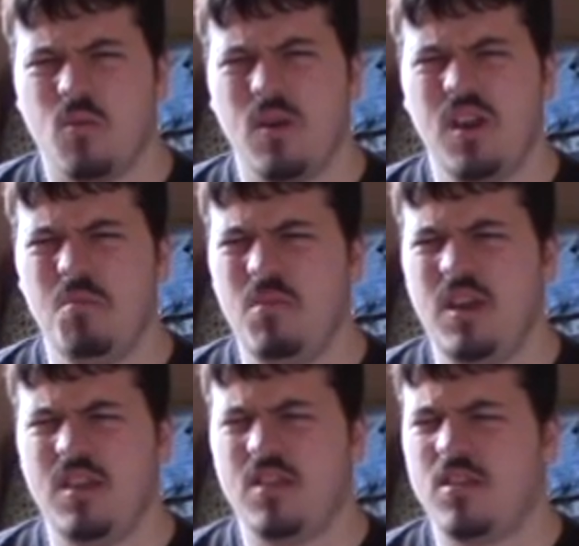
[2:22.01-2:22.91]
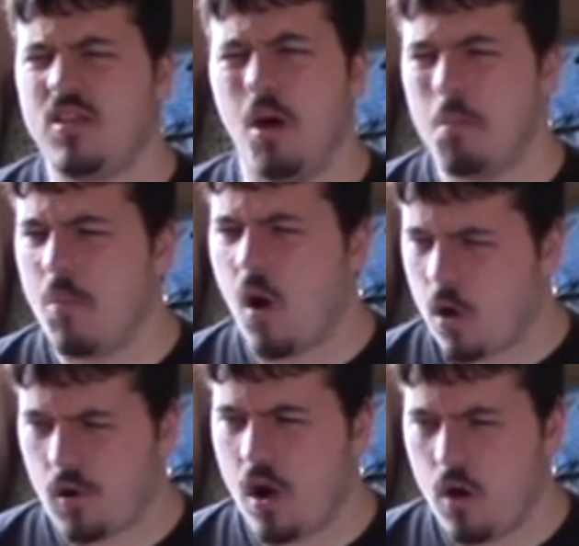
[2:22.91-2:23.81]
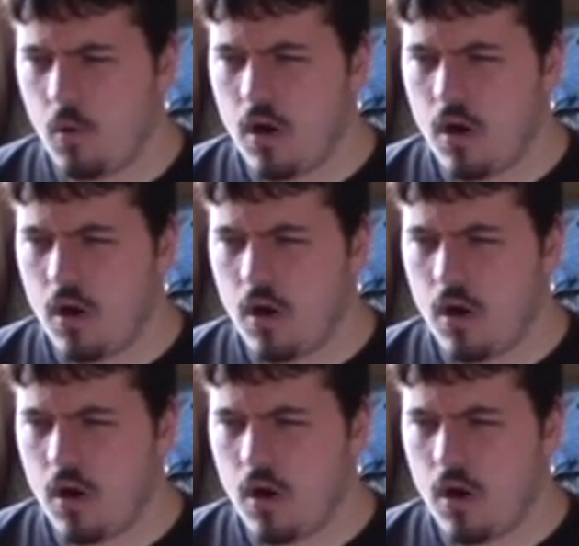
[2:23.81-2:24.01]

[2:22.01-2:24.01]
What do you mean, tomorrow?